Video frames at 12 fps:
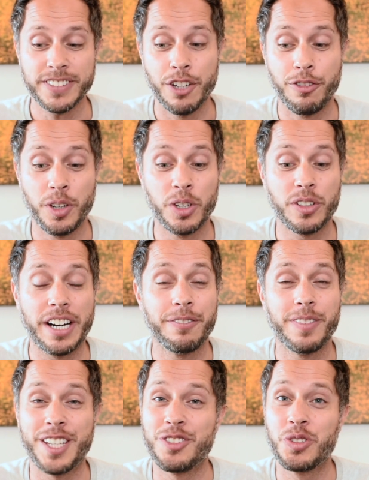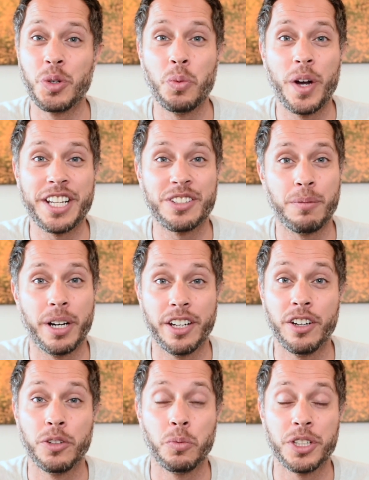photographed these 2 weddings on my own,